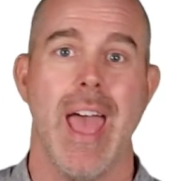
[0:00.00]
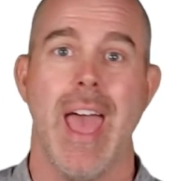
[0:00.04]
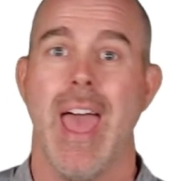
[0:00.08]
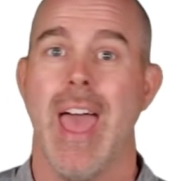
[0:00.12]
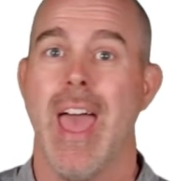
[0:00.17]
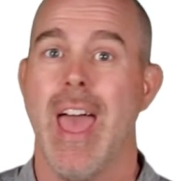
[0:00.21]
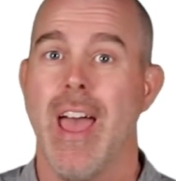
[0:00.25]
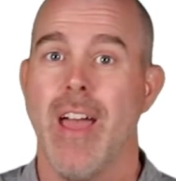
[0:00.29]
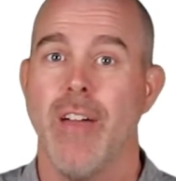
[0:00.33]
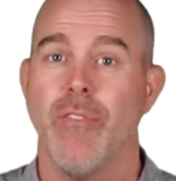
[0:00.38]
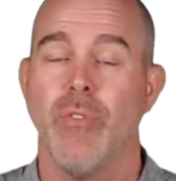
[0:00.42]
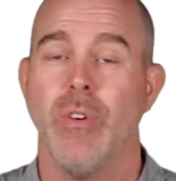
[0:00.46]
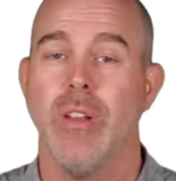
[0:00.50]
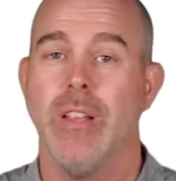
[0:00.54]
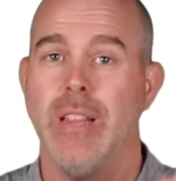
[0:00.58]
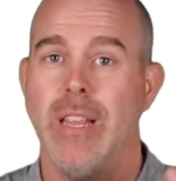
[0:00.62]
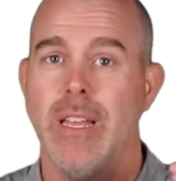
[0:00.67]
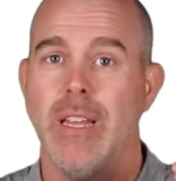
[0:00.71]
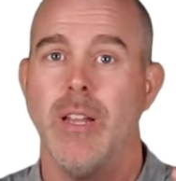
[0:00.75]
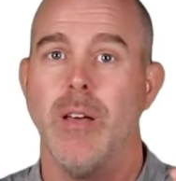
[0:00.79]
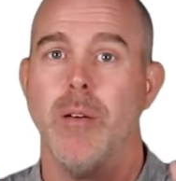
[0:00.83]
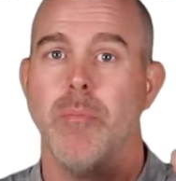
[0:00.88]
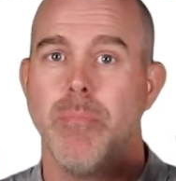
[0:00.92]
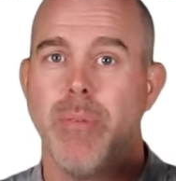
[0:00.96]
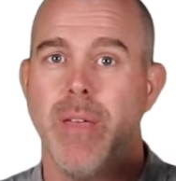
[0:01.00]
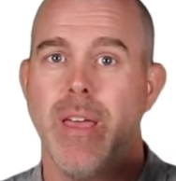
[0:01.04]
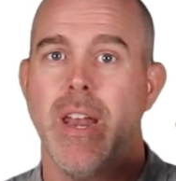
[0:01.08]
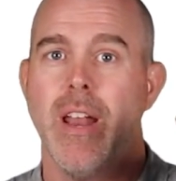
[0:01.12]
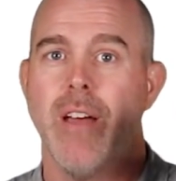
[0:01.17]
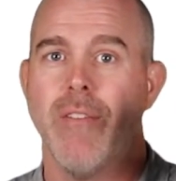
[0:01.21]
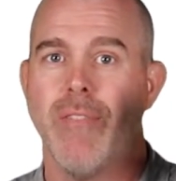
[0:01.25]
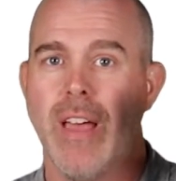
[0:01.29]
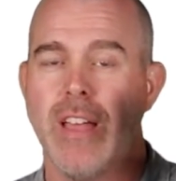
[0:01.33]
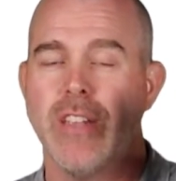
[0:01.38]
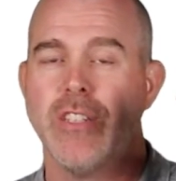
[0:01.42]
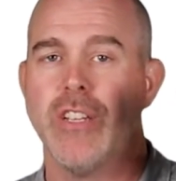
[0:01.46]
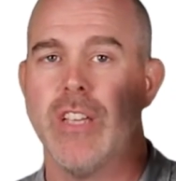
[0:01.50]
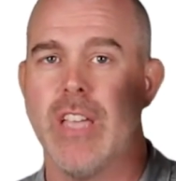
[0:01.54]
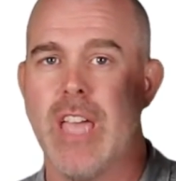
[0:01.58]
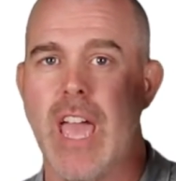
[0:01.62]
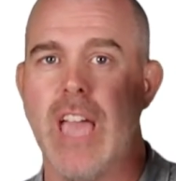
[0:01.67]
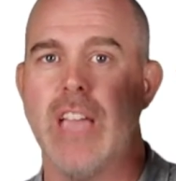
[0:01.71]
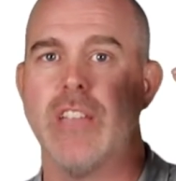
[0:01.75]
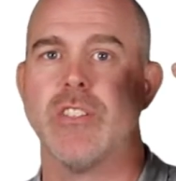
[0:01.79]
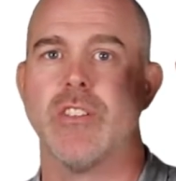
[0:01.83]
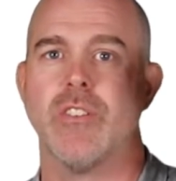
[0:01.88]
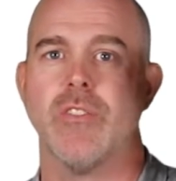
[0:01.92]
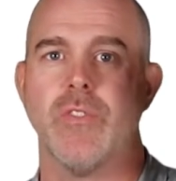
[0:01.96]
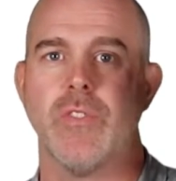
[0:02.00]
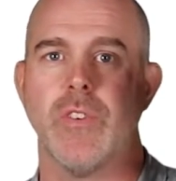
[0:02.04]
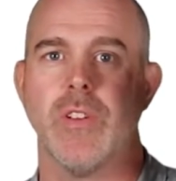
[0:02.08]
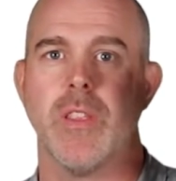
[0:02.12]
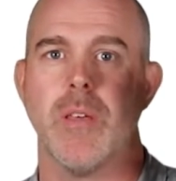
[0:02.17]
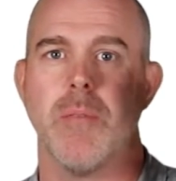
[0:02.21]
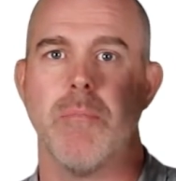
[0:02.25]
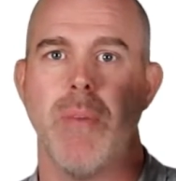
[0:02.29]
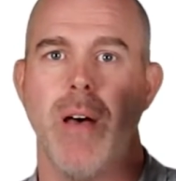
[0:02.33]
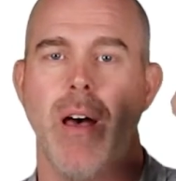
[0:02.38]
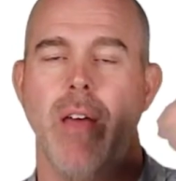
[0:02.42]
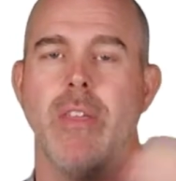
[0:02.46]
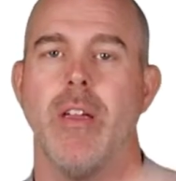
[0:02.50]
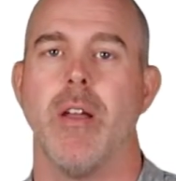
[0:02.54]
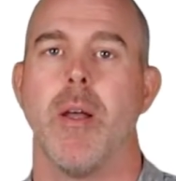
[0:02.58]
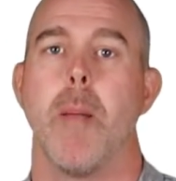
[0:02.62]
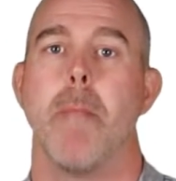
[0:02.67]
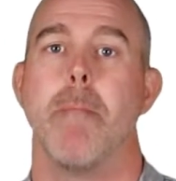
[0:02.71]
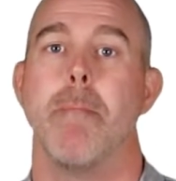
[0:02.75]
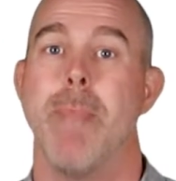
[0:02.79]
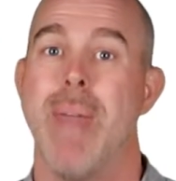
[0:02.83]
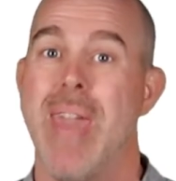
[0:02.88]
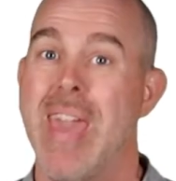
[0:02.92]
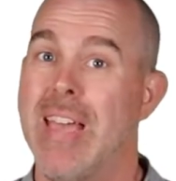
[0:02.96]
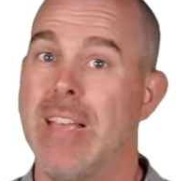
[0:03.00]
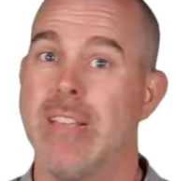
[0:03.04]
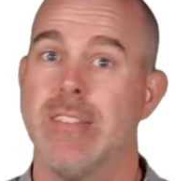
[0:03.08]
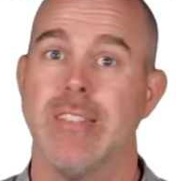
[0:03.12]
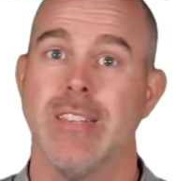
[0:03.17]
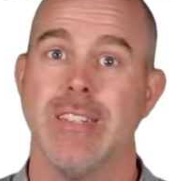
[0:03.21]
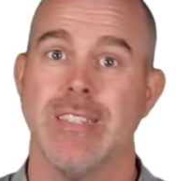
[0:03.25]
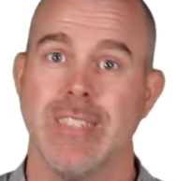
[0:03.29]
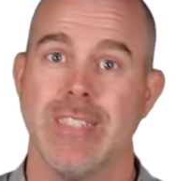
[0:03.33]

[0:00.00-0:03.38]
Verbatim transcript: every little bit of education for the mother makes a